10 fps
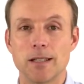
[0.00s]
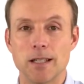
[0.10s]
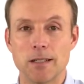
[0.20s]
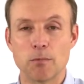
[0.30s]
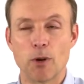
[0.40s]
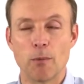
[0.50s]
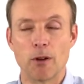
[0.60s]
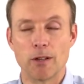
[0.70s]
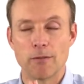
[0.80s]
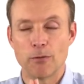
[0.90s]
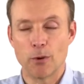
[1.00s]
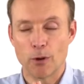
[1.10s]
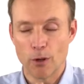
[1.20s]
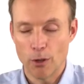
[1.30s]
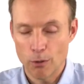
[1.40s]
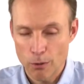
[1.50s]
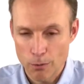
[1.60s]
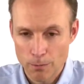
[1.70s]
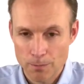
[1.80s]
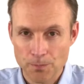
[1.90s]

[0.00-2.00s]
is primarily for who?